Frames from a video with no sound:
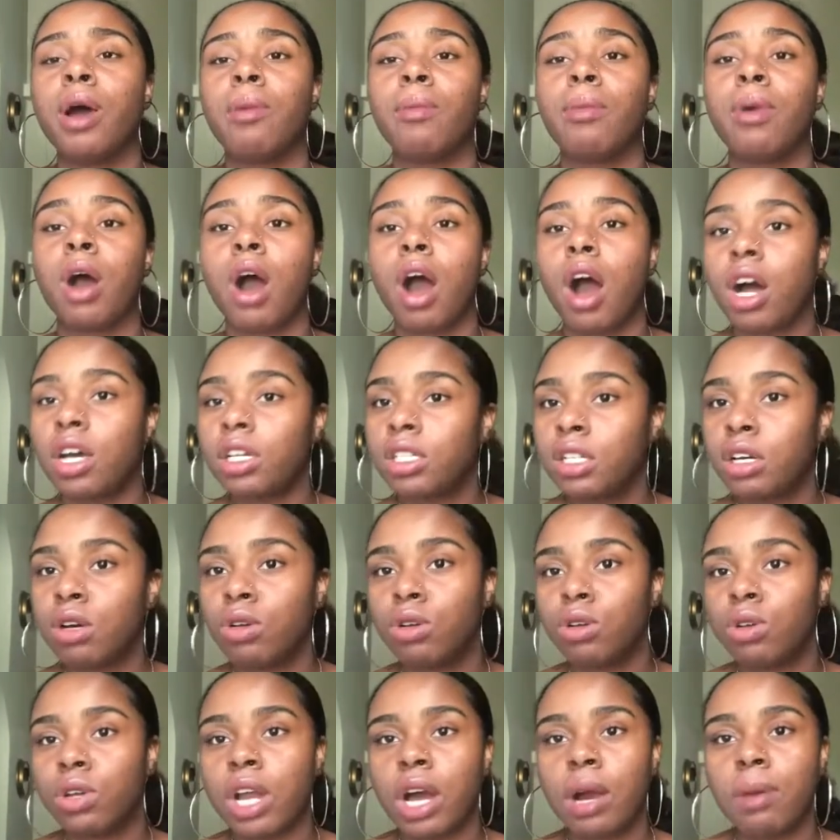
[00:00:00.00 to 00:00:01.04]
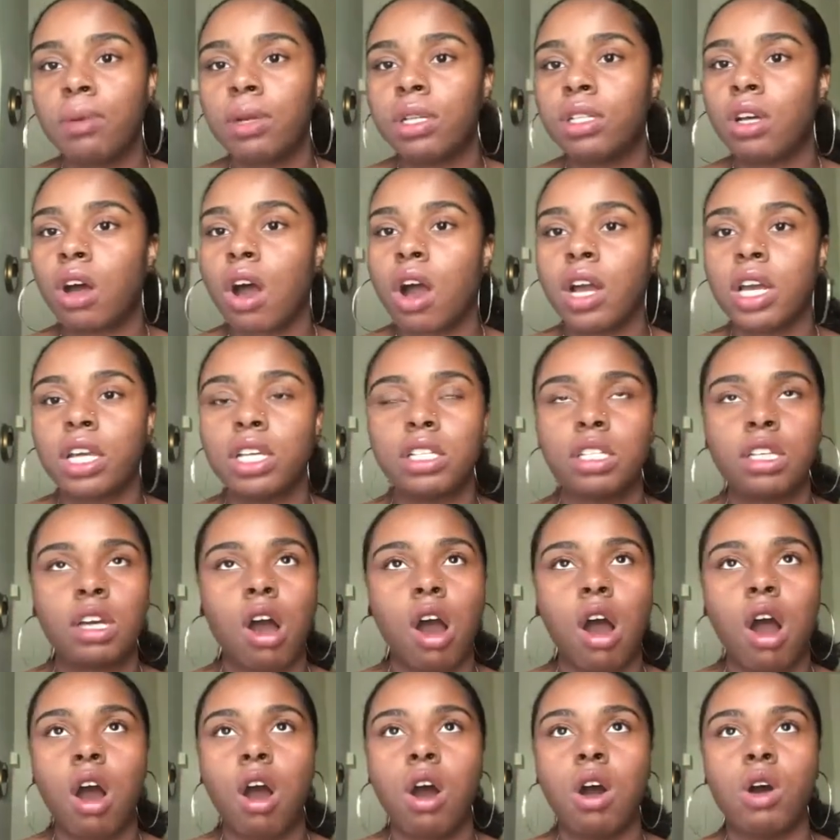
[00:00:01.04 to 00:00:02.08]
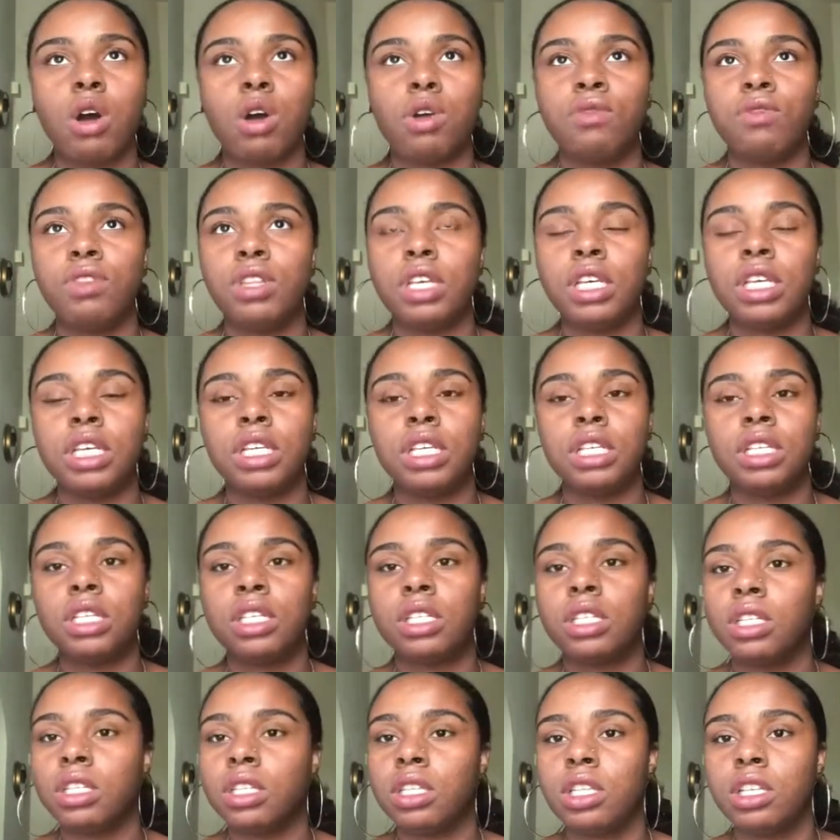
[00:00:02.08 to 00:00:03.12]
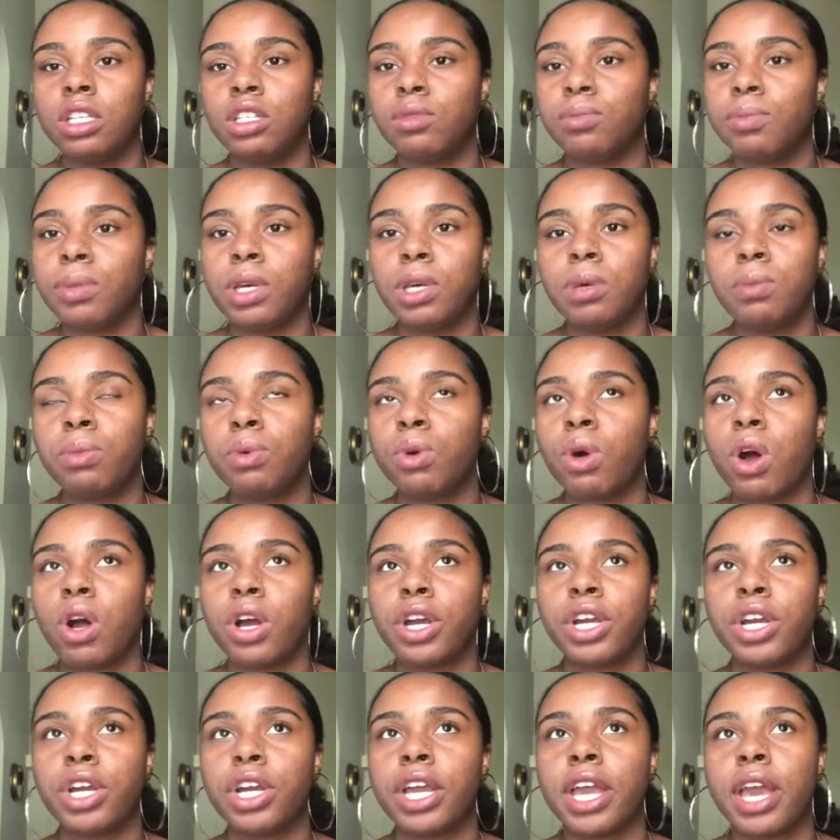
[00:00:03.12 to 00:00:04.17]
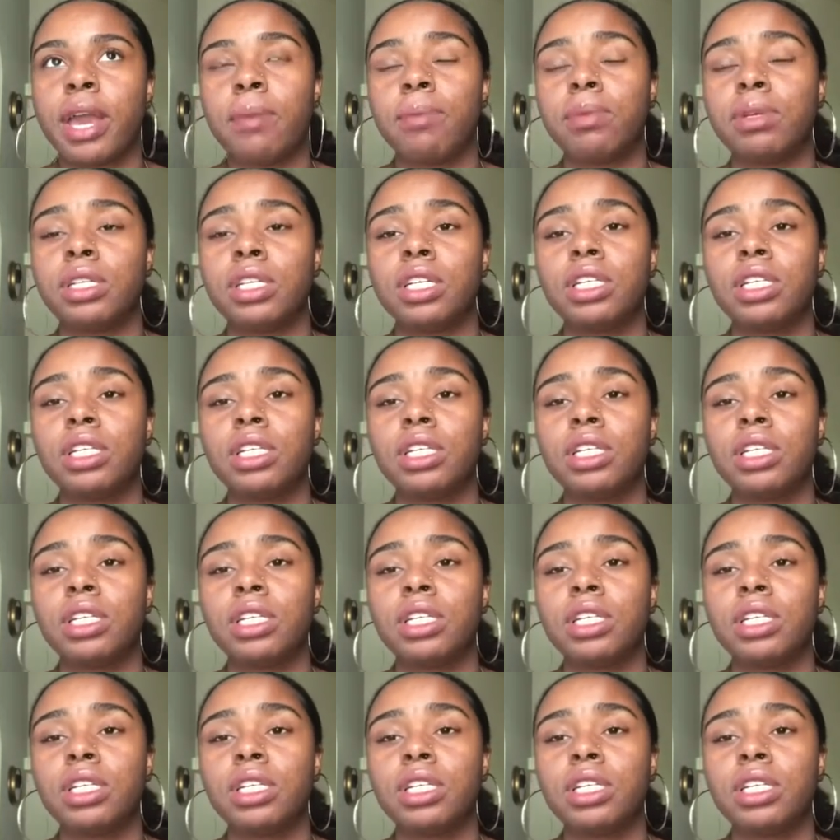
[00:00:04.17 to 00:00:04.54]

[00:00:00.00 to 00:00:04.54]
But also, do not be talking to all of these people on your campus.